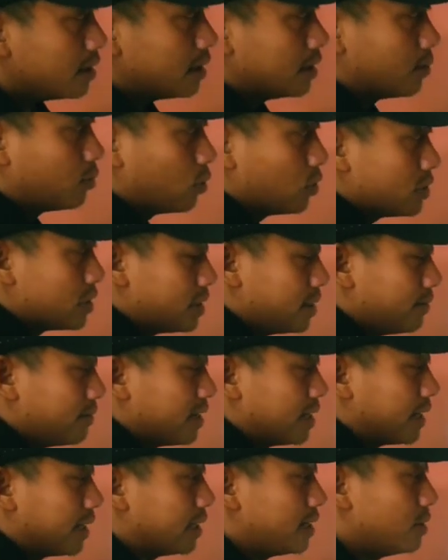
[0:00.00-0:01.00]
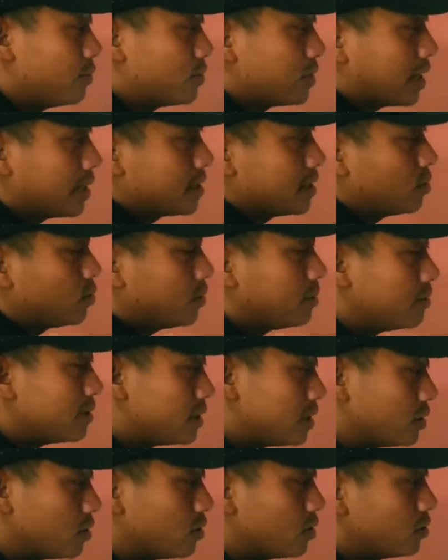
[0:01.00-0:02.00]
the positive and negative charges will be
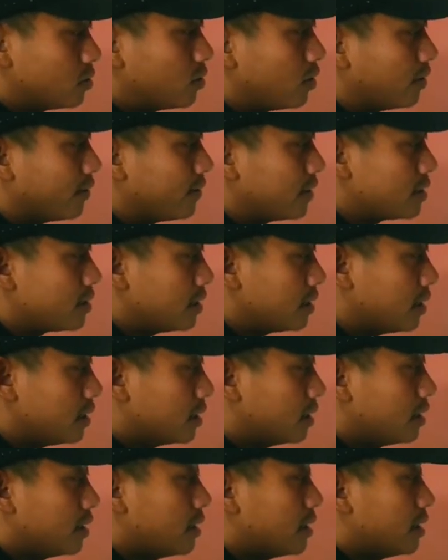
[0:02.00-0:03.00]
0, obviously.